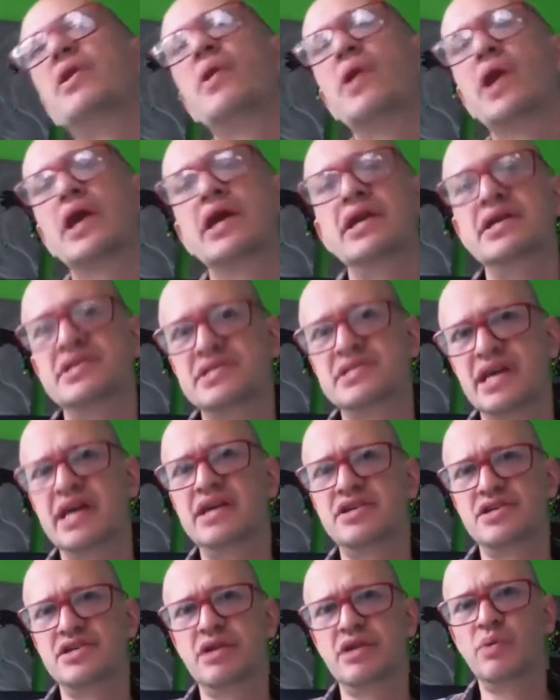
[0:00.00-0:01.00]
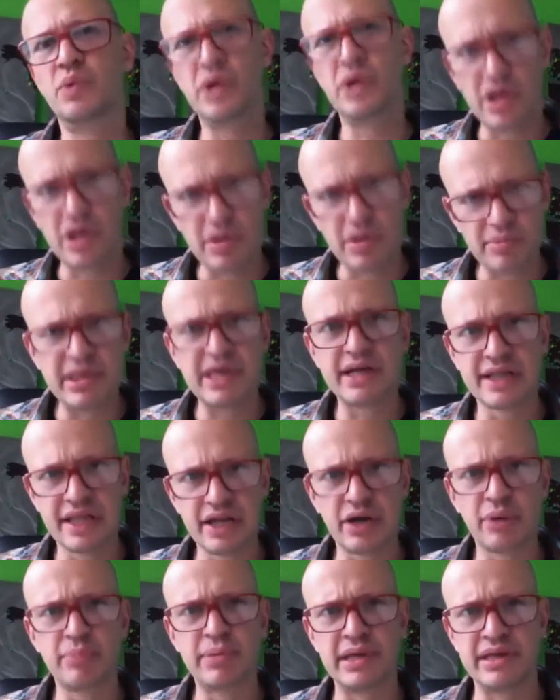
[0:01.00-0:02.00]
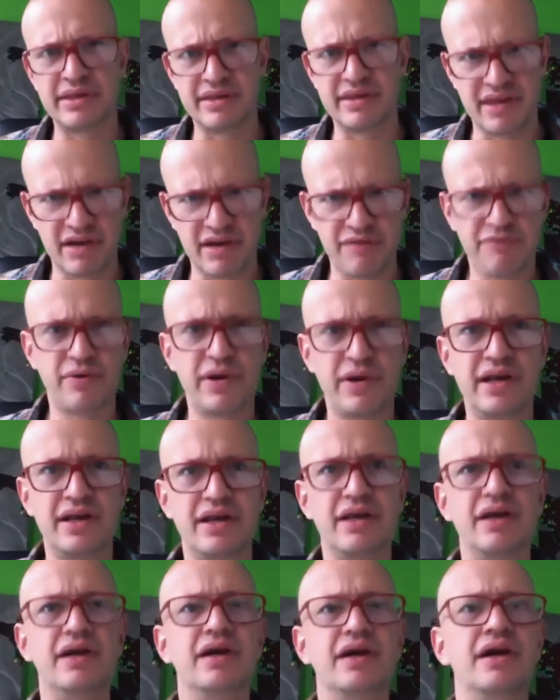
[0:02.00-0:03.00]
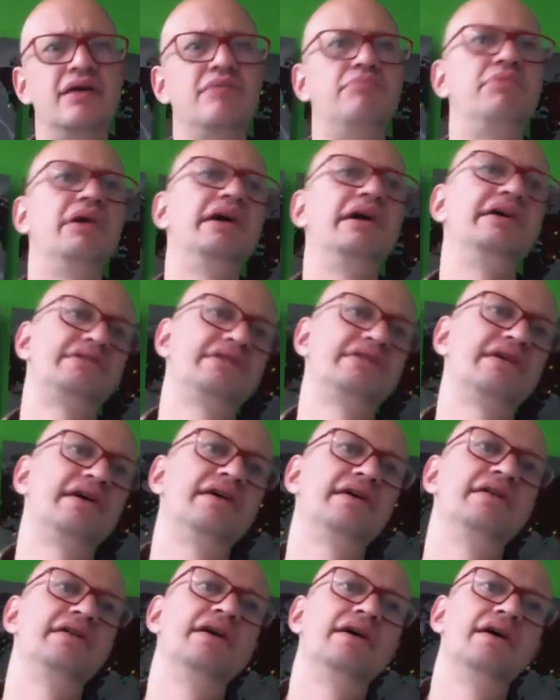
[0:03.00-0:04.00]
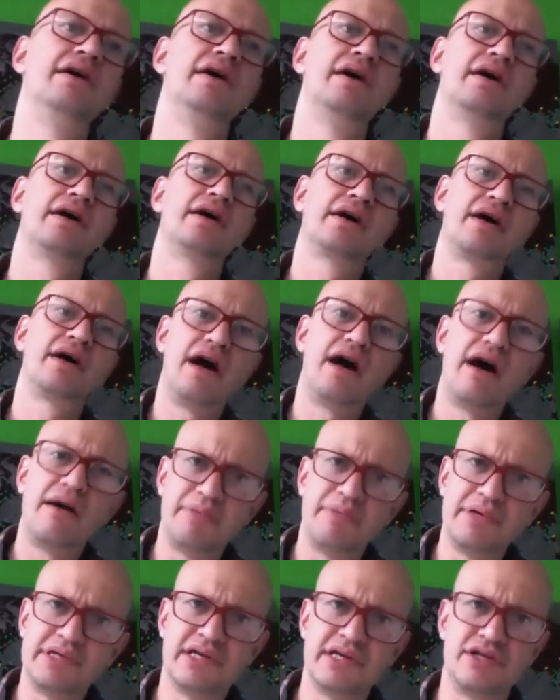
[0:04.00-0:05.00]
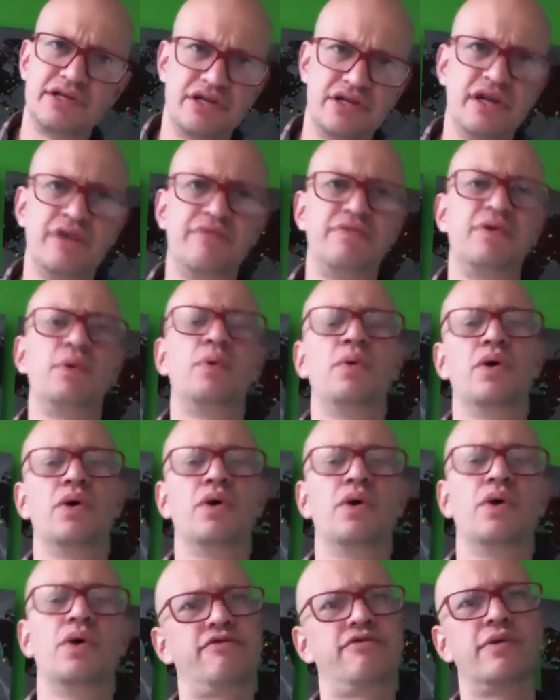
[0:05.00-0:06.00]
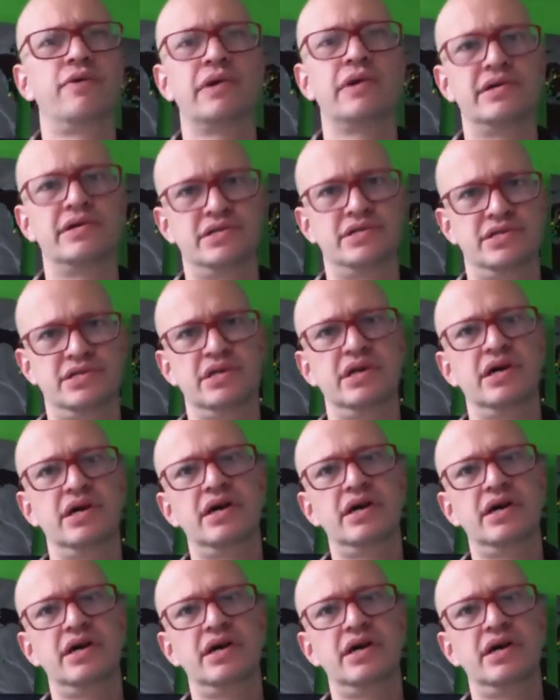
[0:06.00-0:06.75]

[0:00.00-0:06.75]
organization will be a little bit different based on the composition of the workforce,